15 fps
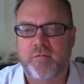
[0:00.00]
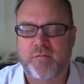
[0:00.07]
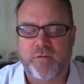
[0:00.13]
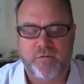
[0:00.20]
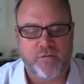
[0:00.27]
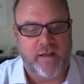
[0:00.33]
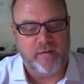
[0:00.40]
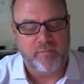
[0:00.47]

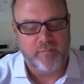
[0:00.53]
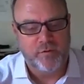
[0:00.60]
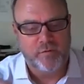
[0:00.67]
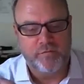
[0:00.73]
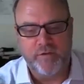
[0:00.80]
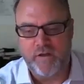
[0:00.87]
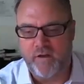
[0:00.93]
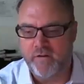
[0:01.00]
just like
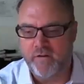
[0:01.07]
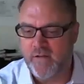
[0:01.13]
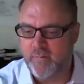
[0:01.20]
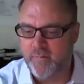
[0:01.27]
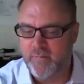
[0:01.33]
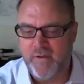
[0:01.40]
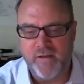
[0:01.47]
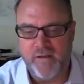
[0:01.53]

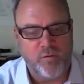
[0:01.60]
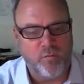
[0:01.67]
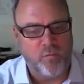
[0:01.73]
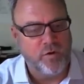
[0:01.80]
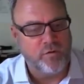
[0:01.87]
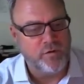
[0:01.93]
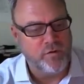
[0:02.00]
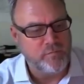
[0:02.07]
being in a
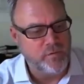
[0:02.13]
war room,